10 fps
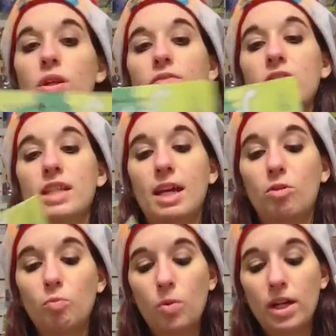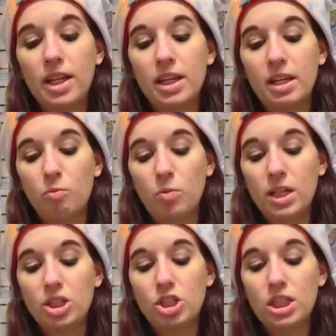of the town. One,
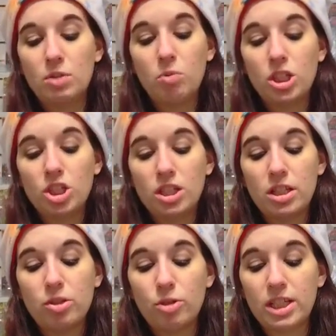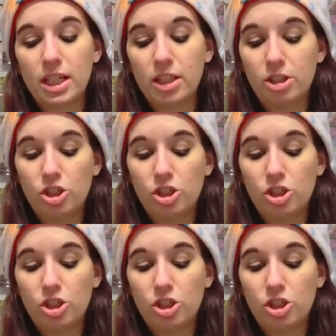one she's while she is a storyteller,